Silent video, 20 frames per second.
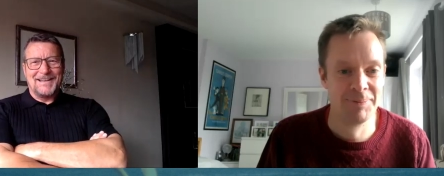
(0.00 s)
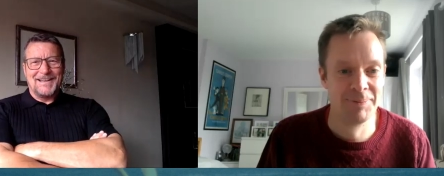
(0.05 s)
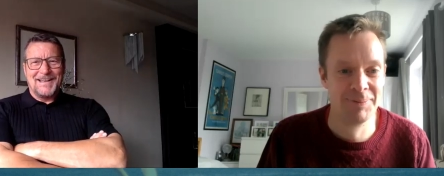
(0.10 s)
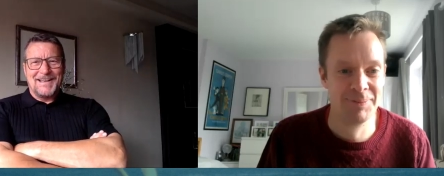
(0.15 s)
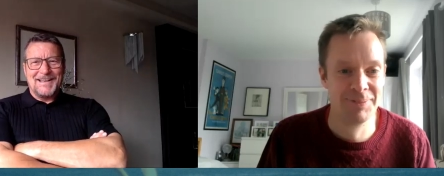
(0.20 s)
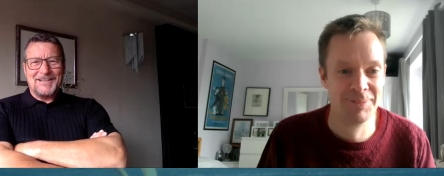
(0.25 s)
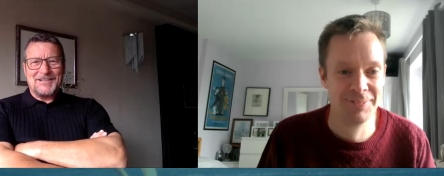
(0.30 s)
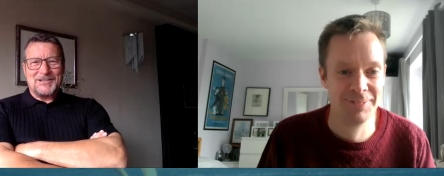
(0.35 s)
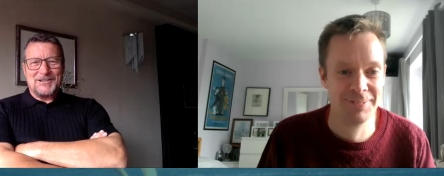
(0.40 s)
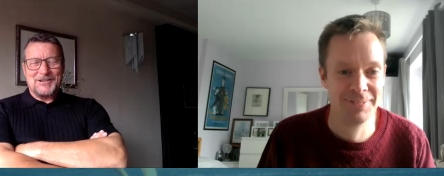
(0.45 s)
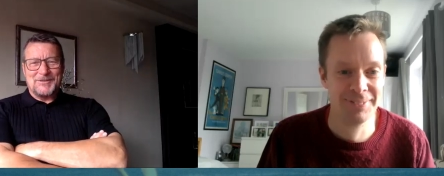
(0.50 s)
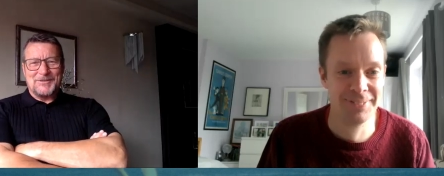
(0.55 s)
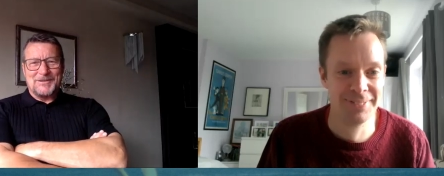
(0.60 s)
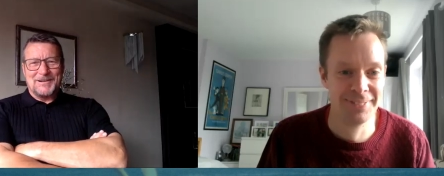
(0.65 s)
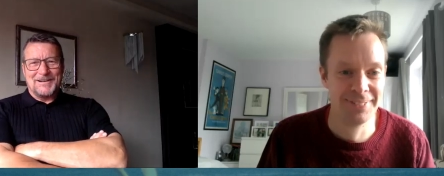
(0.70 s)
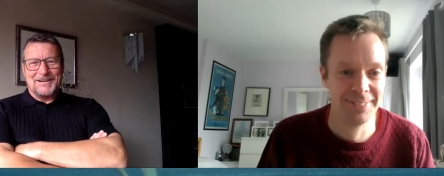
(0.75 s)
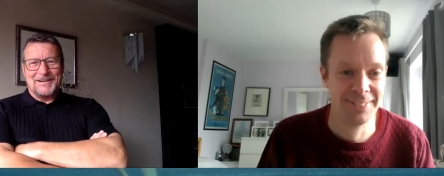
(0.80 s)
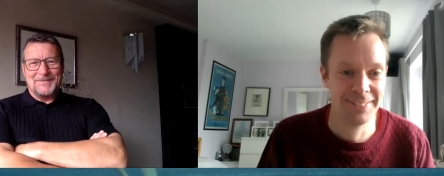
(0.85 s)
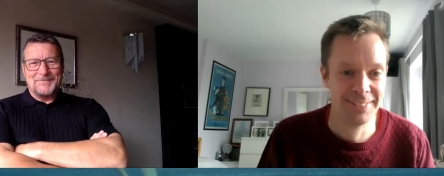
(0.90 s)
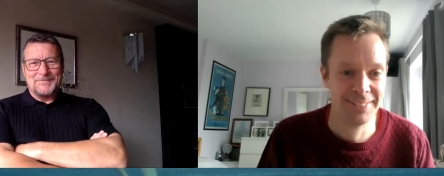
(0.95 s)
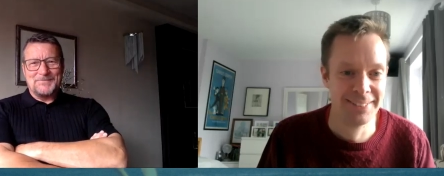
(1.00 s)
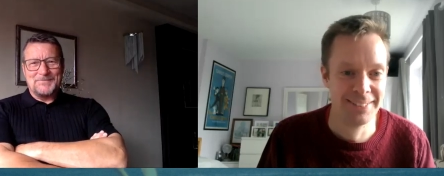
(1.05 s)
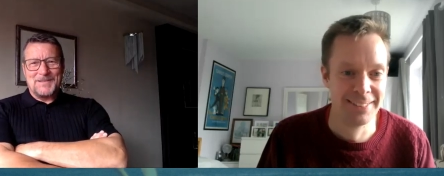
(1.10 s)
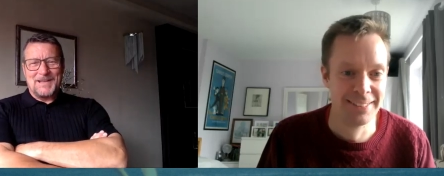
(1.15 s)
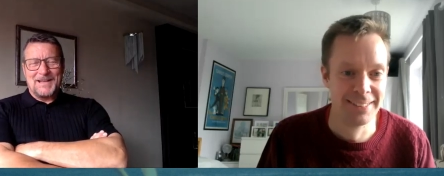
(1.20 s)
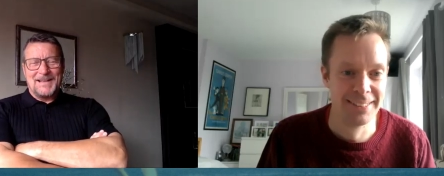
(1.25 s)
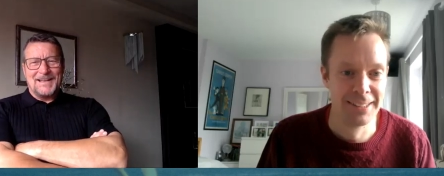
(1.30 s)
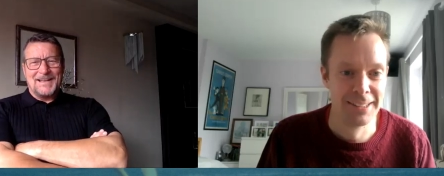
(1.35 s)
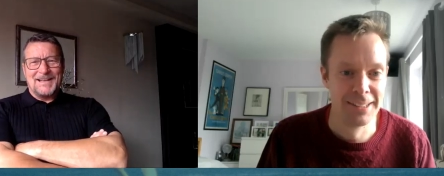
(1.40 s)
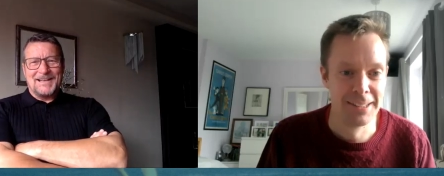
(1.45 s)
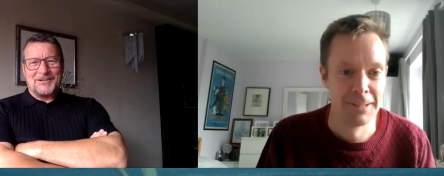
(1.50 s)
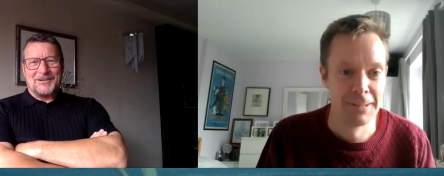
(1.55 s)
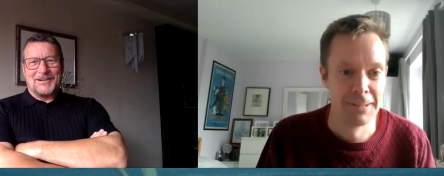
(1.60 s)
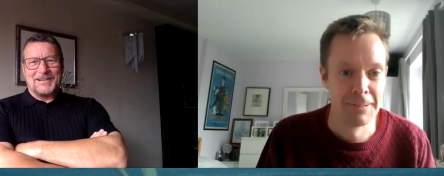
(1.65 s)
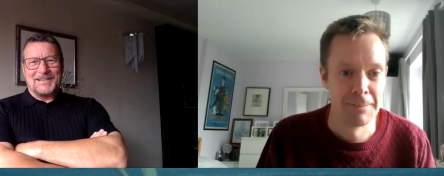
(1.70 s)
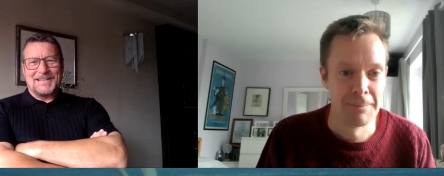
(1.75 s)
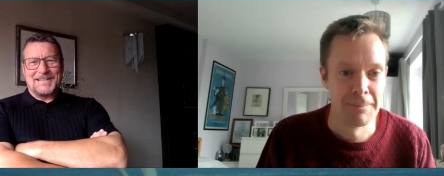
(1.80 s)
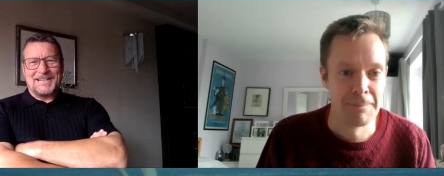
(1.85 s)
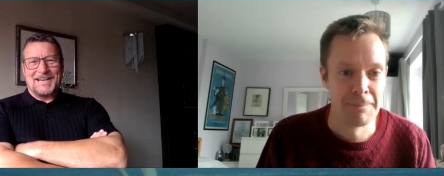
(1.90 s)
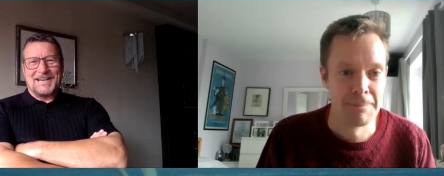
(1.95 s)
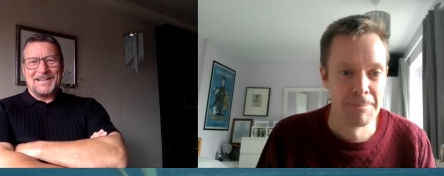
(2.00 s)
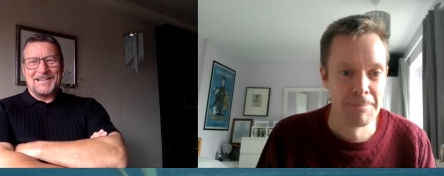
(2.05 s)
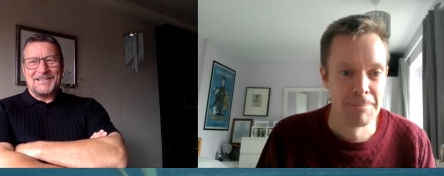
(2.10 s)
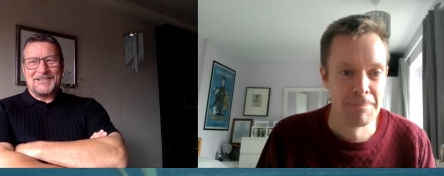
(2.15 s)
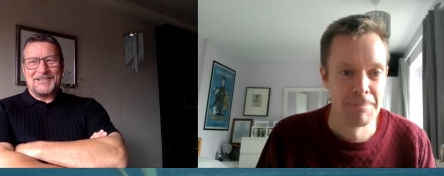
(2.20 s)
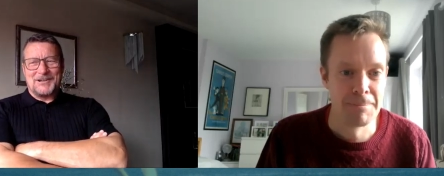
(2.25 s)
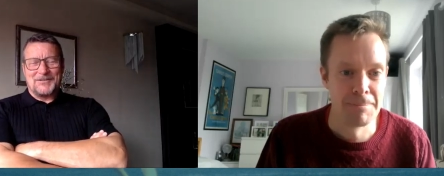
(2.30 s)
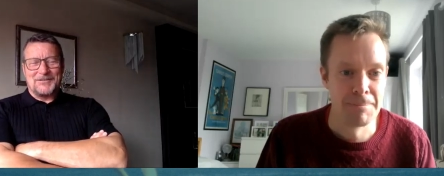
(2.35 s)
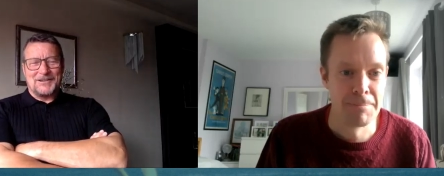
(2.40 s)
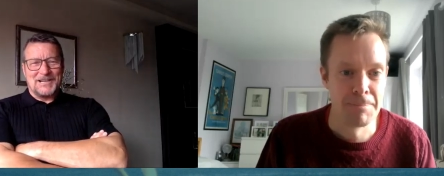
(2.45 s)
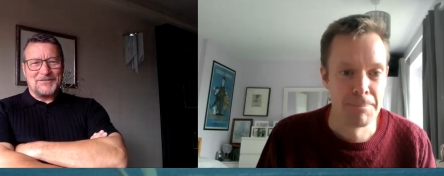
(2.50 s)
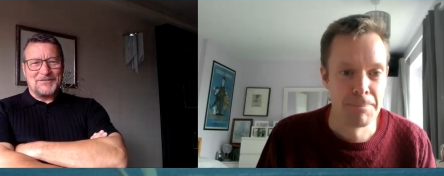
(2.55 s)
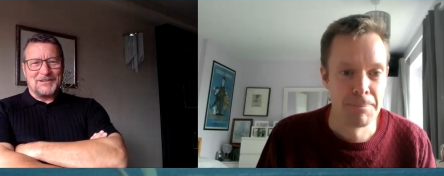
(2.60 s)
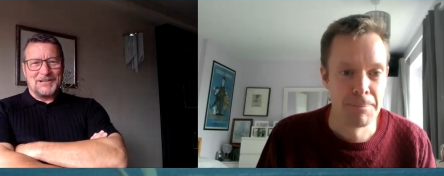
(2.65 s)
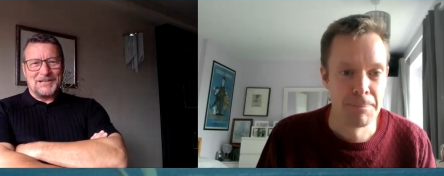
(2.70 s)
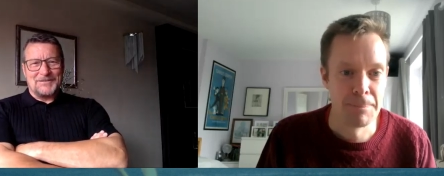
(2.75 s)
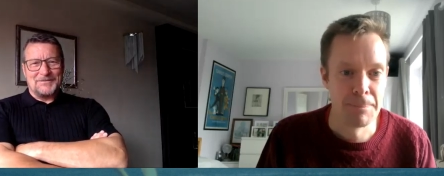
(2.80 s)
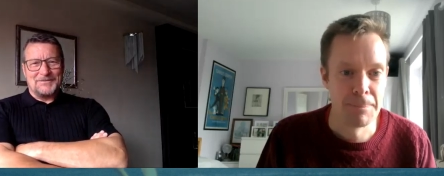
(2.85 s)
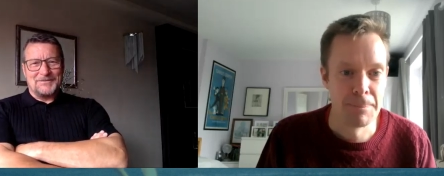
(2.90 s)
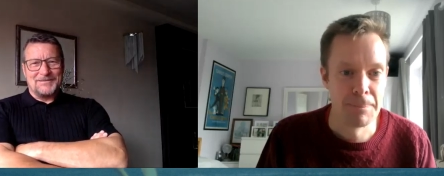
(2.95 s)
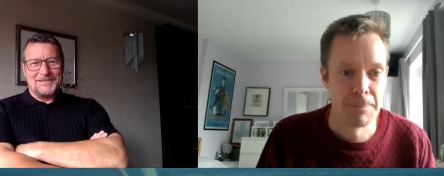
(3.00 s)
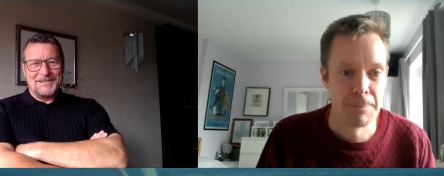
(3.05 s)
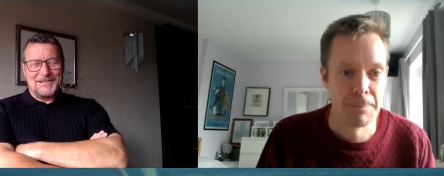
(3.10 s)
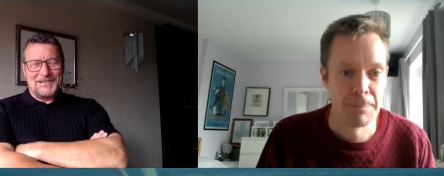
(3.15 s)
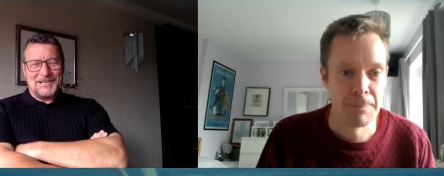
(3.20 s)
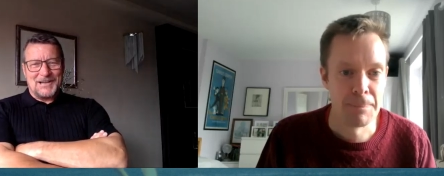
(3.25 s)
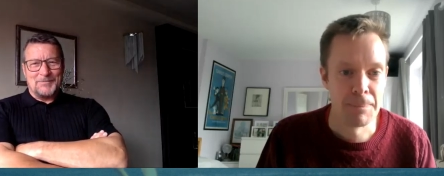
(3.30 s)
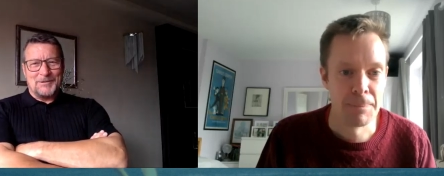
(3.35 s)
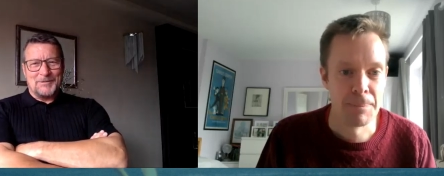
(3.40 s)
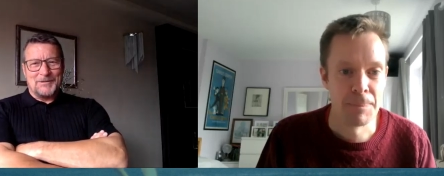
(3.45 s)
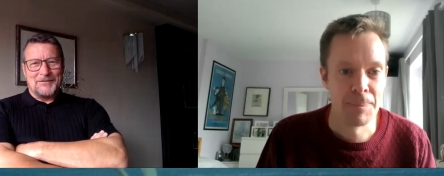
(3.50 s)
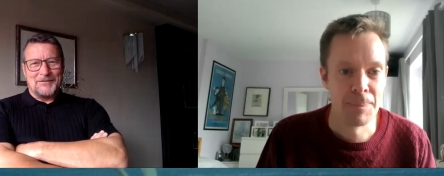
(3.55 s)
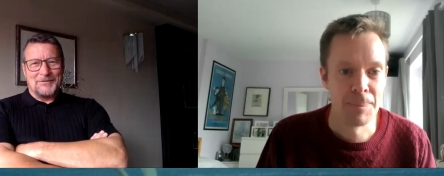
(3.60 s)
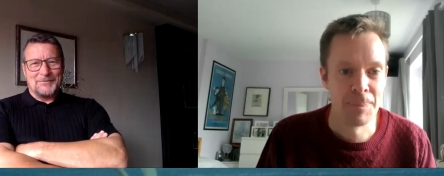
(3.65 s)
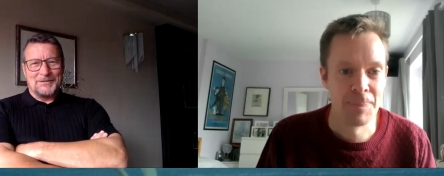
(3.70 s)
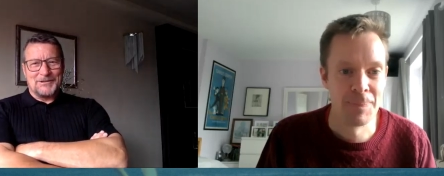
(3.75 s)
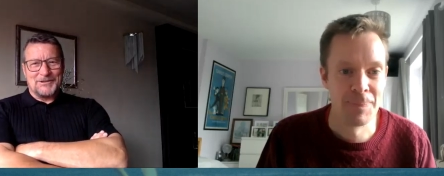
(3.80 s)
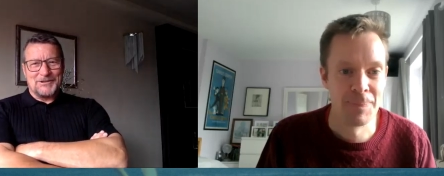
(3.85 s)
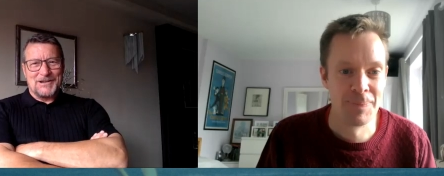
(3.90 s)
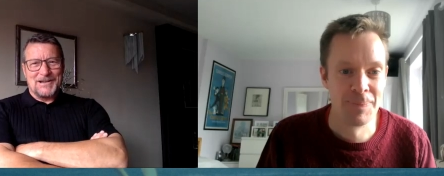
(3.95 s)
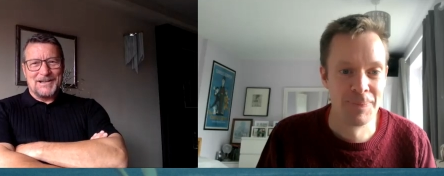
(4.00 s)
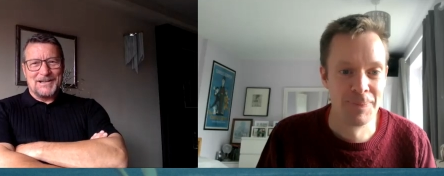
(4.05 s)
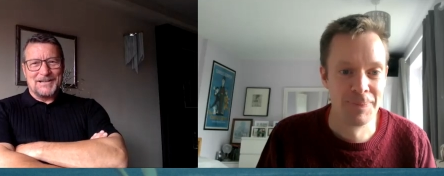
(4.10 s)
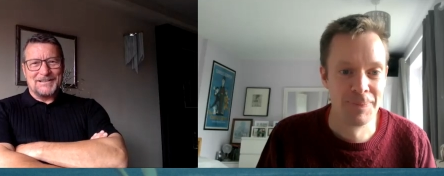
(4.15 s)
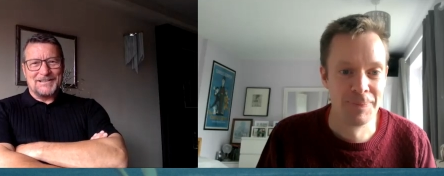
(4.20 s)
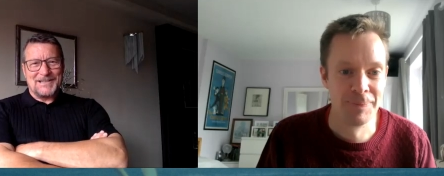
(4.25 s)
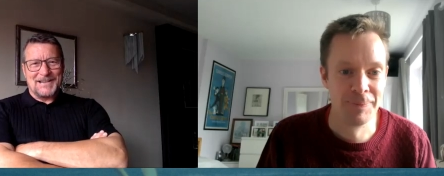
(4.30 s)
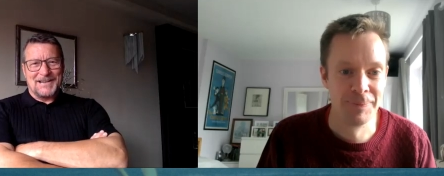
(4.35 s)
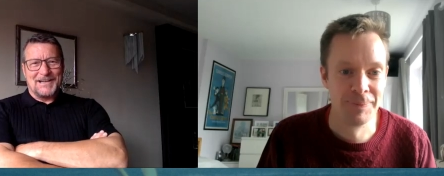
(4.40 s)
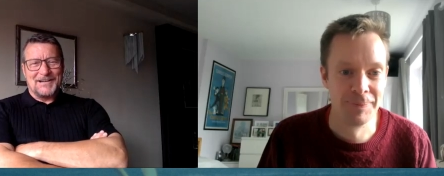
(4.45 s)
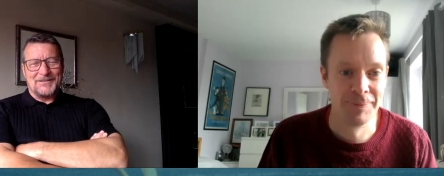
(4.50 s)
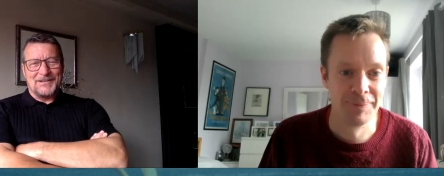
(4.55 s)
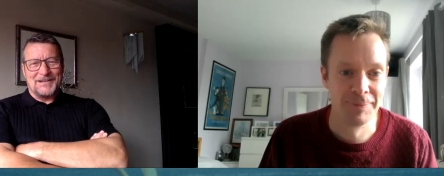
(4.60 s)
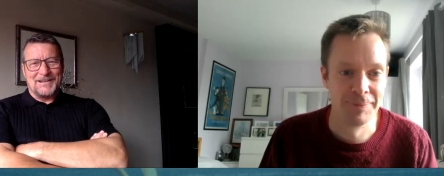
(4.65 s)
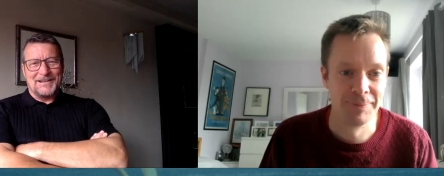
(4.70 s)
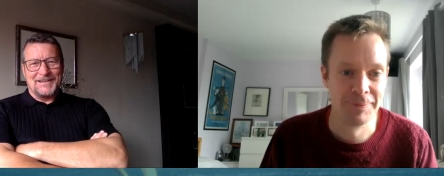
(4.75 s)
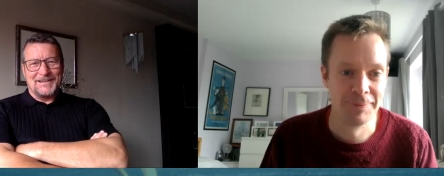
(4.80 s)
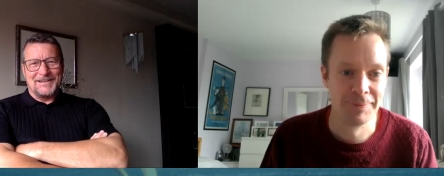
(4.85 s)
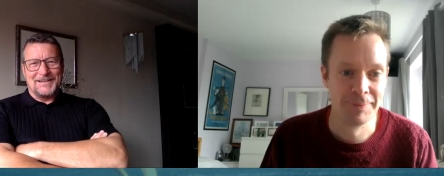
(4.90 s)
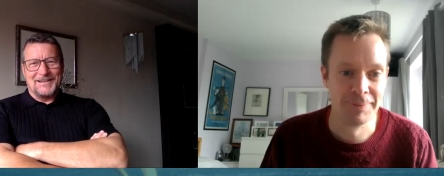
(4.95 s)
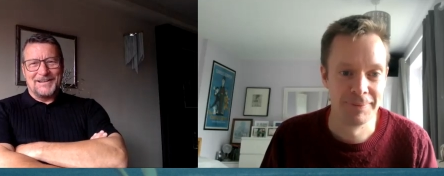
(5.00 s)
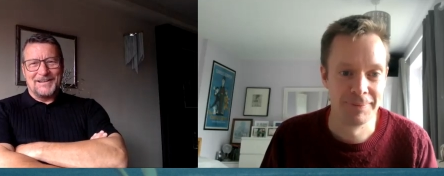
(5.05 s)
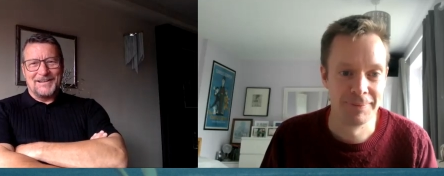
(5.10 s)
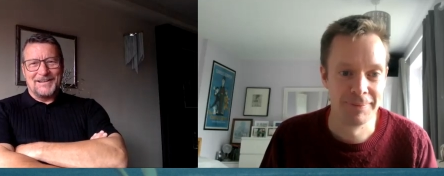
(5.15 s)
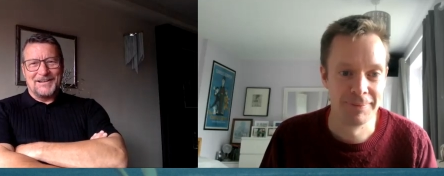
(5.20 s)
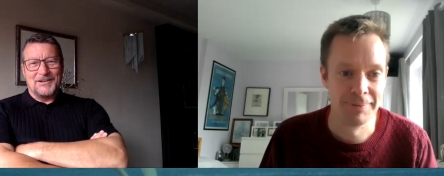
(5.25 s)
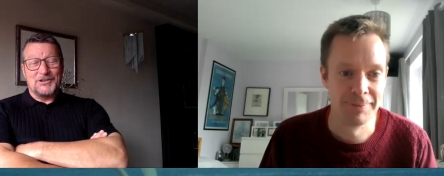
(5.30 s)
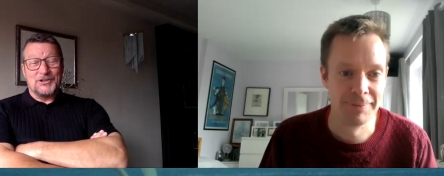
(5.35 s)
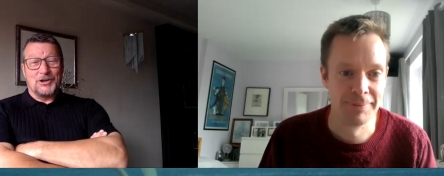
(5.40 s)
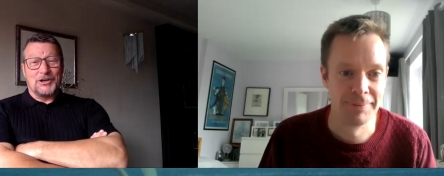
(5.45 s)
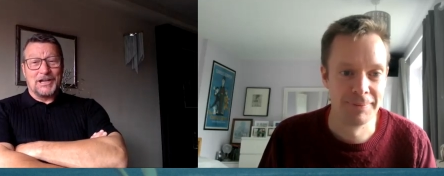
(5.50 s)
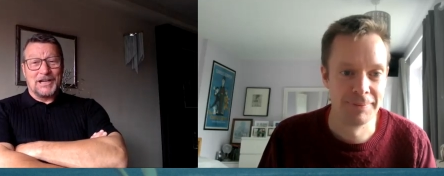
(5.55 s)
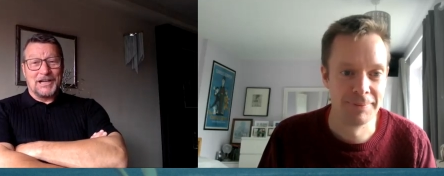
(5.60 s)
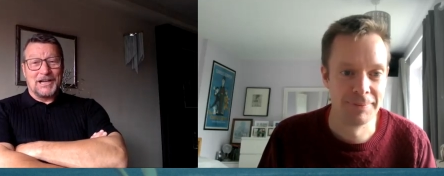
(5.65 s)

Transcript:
Speaker 1: So um, so I decided to gracefully step away from the training side of it and uh, and join in.